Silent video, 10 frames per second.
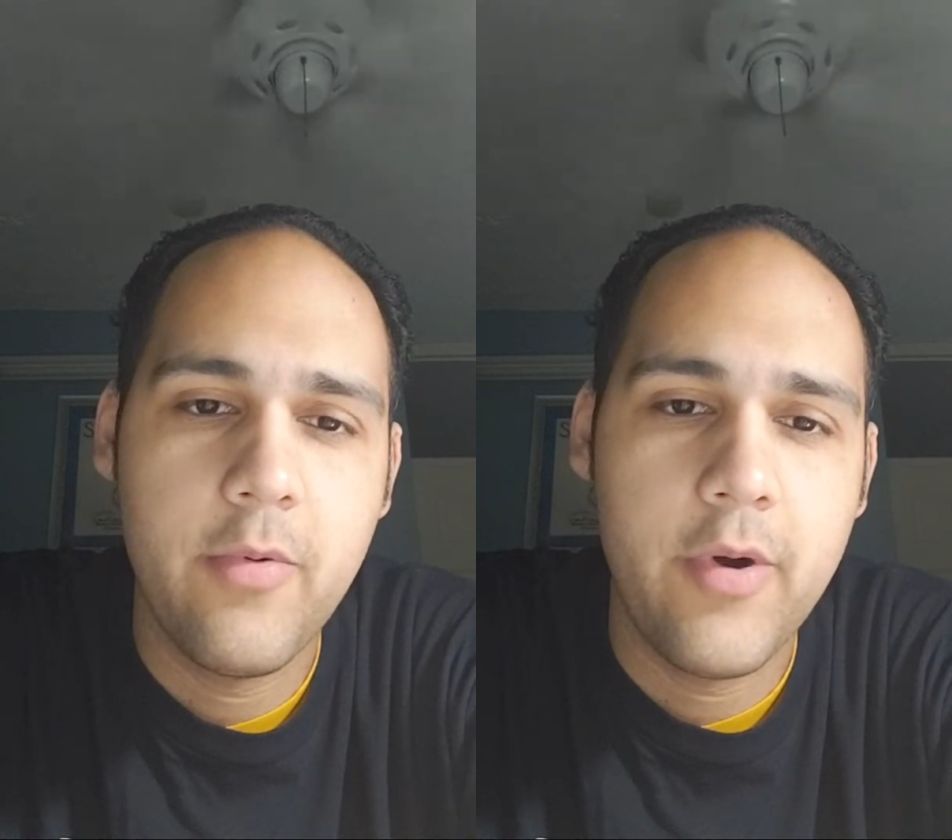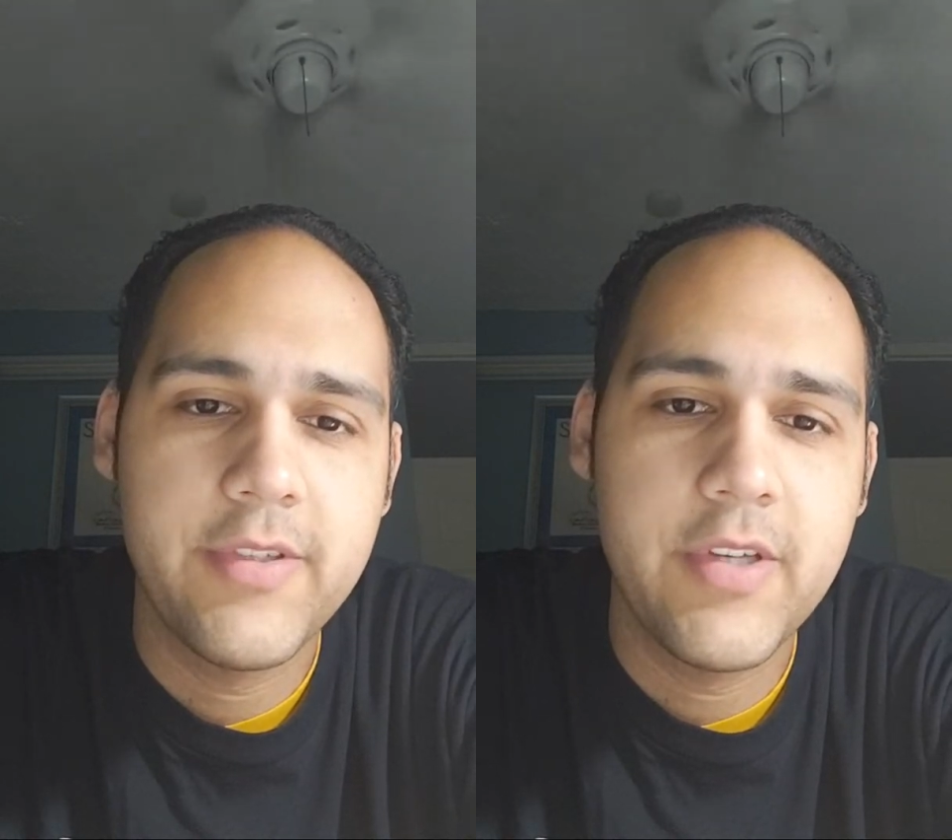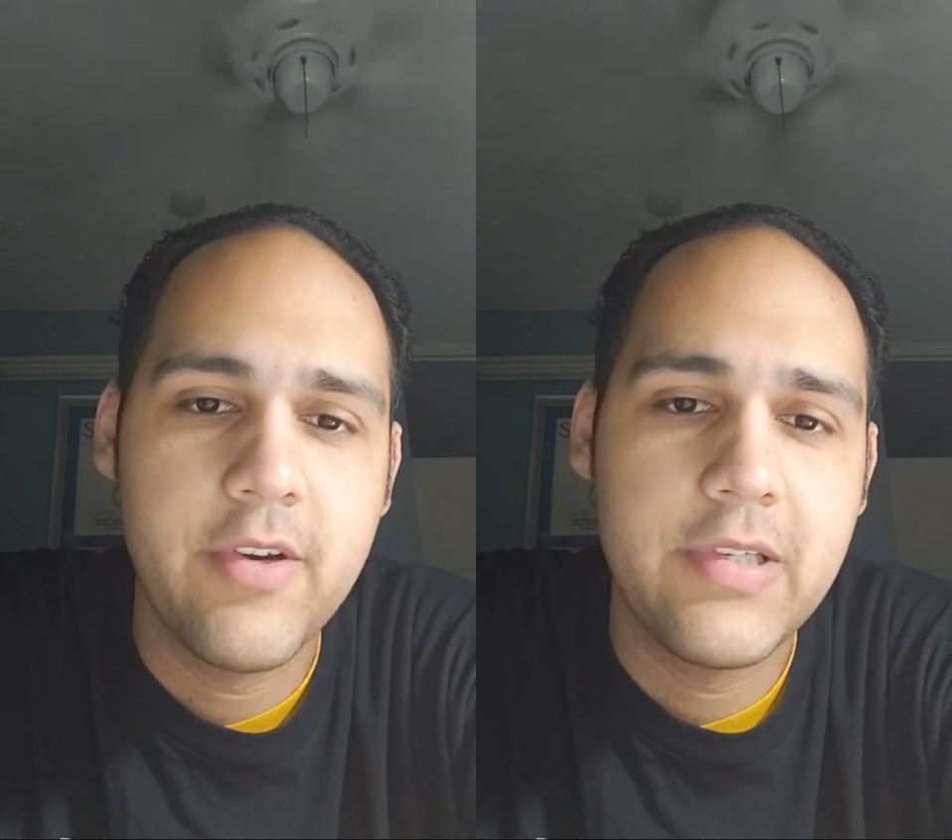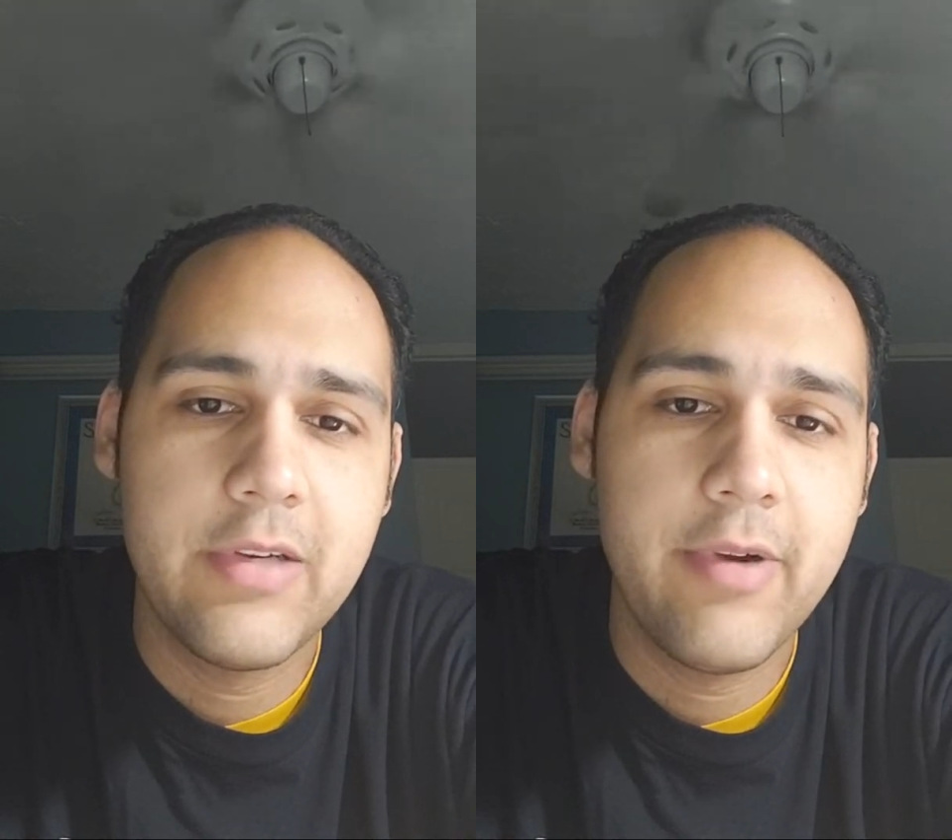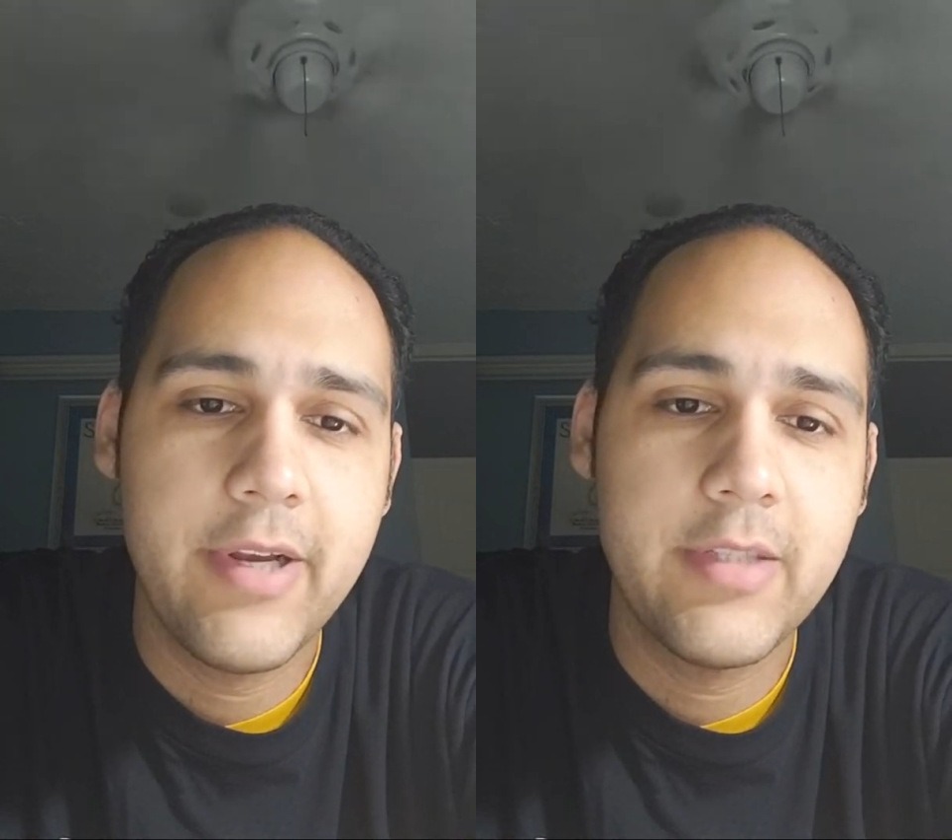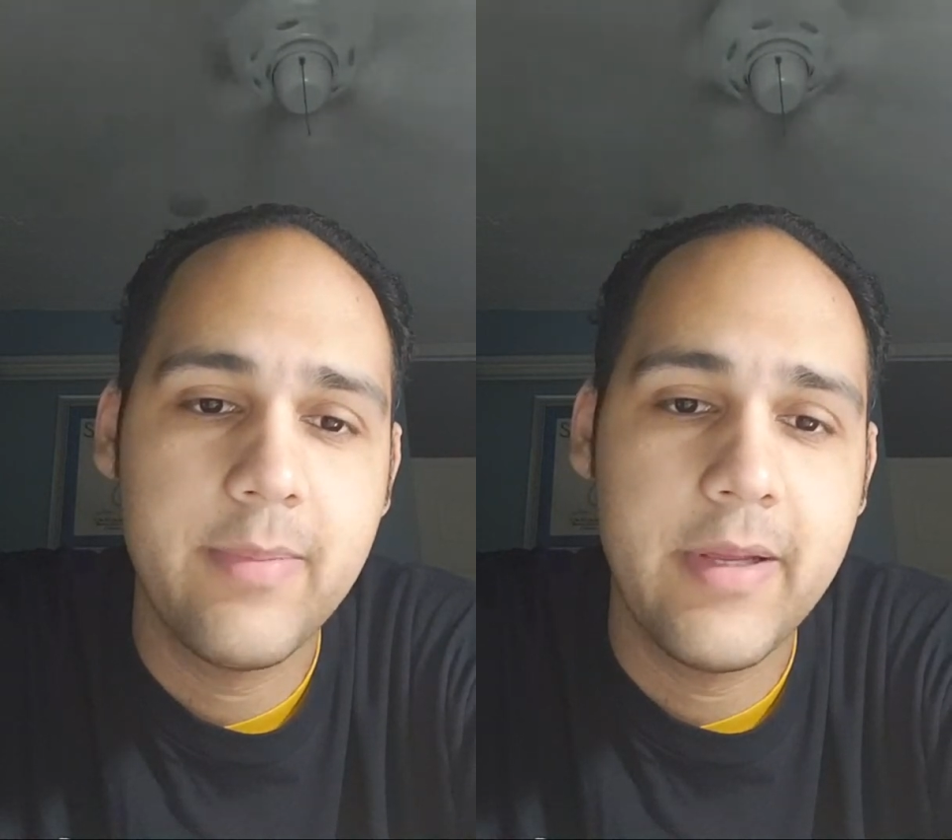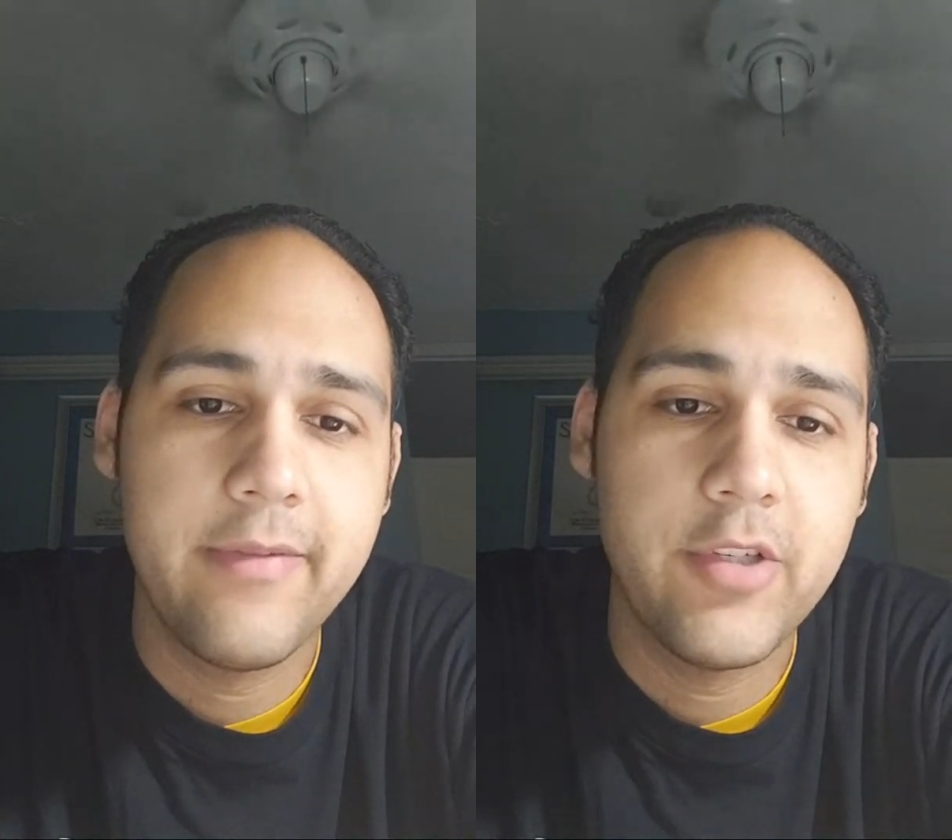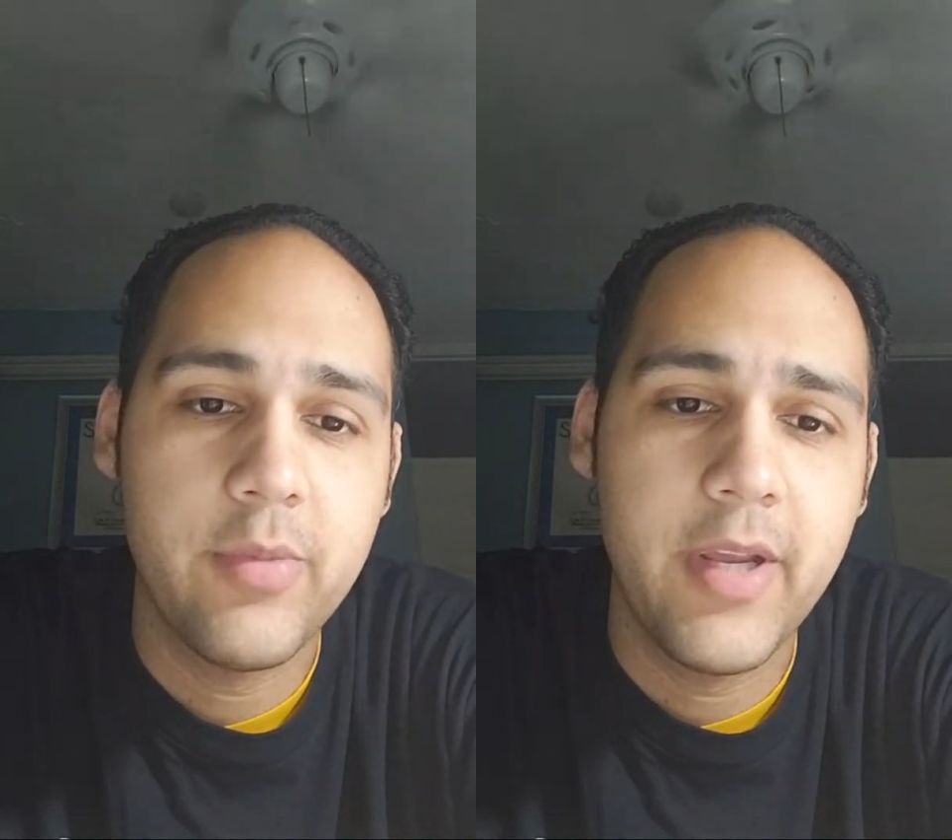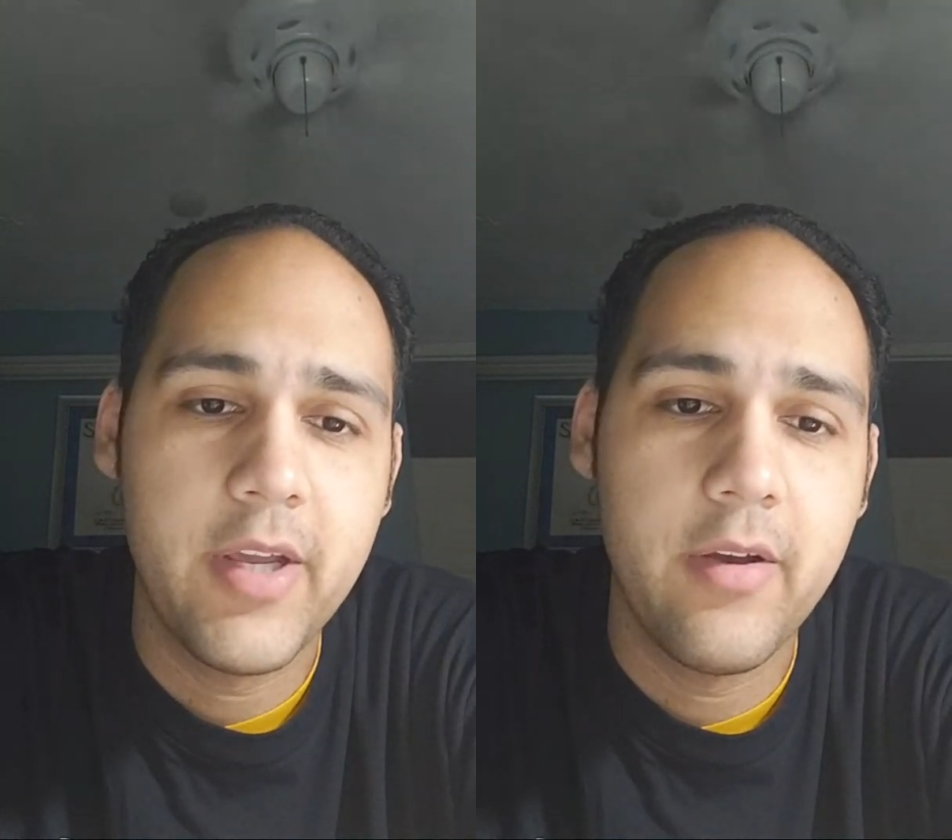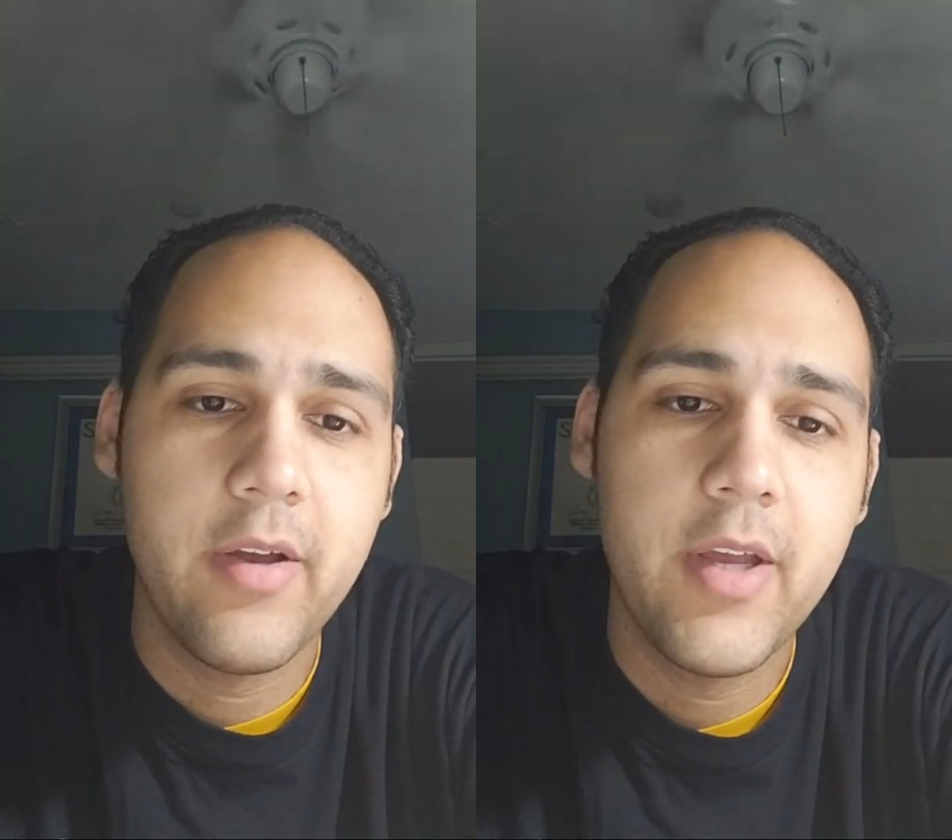who are seriously ready to play for
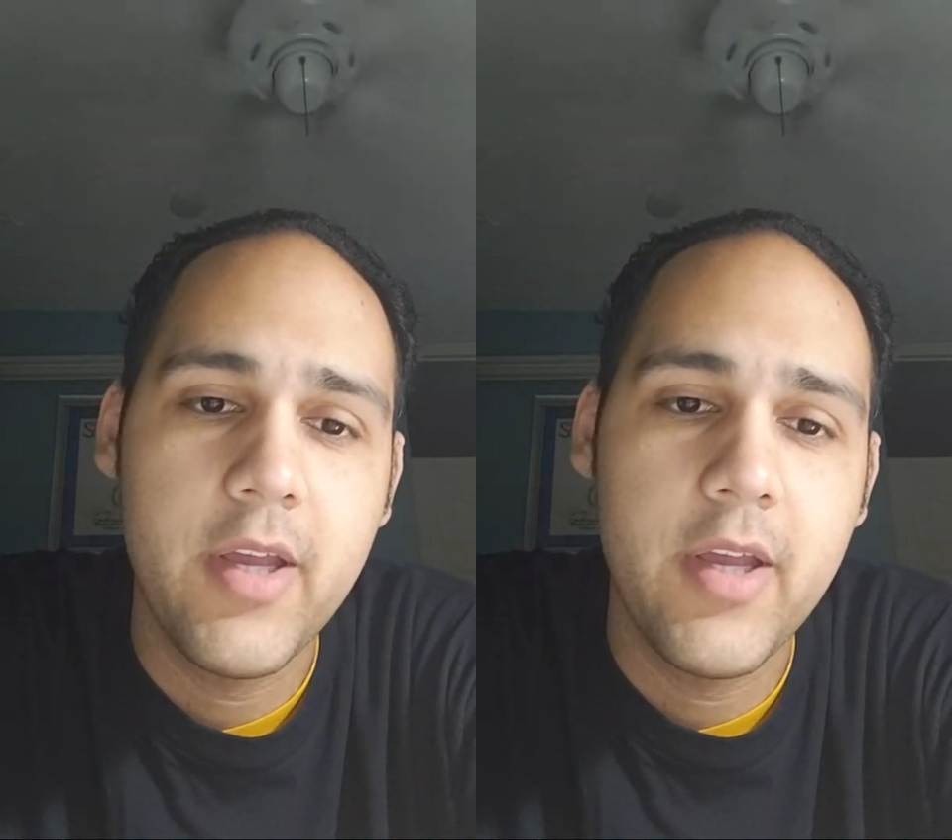Jamaica.